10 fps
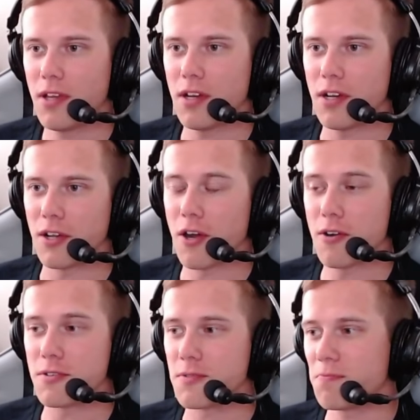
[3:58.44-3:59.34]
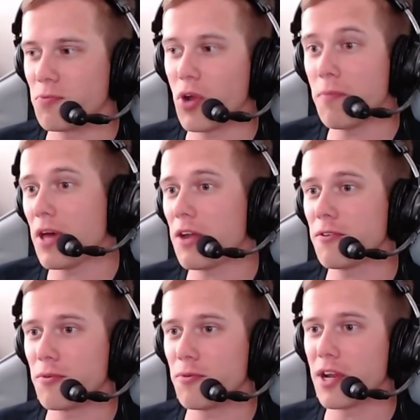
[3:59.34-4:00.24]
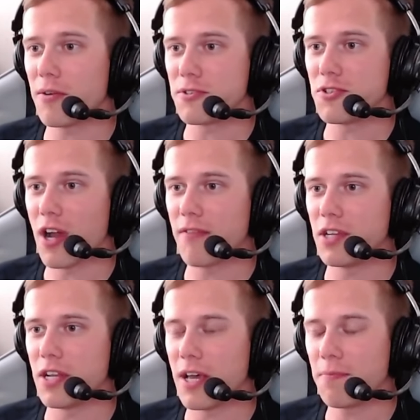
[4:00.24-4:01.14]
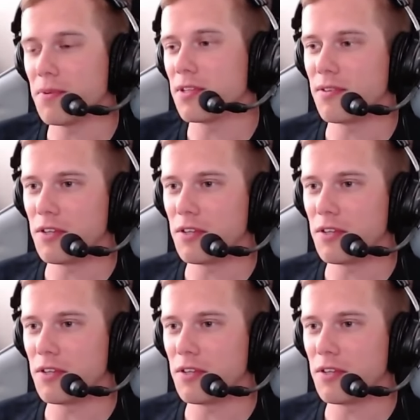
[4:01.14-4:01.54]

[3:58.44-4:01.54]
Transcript: The car's way better than what I was driving it at, but,